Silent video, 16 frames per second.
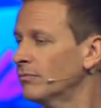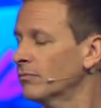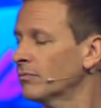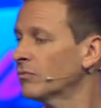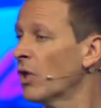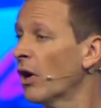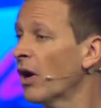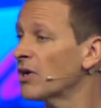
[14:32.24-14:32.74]

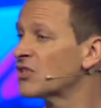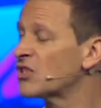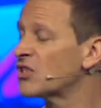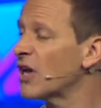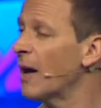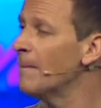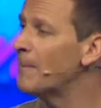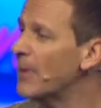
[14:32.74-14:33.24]
There are
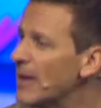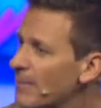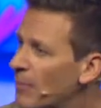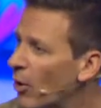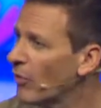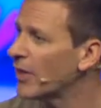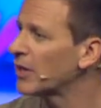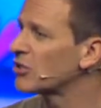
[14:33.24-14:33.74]
some
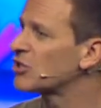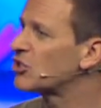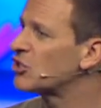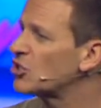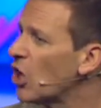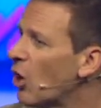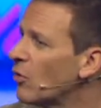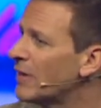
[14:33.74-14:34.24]
people that are
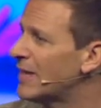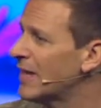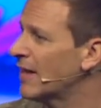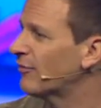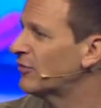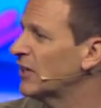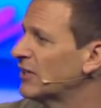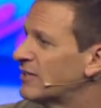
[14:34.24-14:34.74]
so
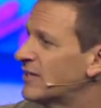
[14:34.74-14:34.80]
gifted